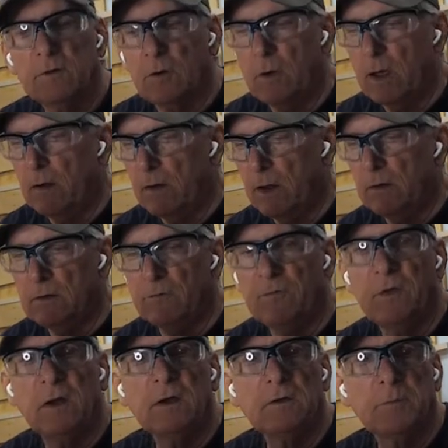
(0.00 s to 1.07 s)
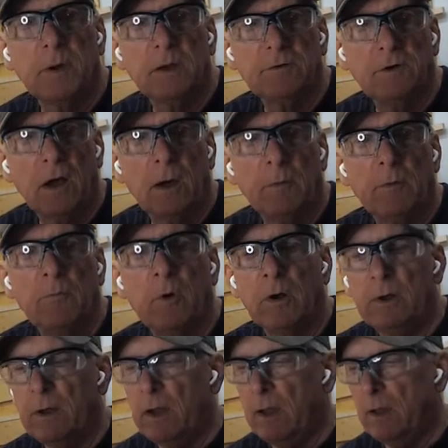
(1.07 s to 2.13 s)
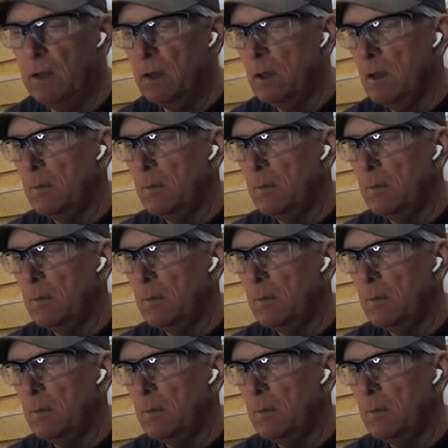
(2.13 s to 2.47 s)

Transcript: So I don't have to finish my job in one day.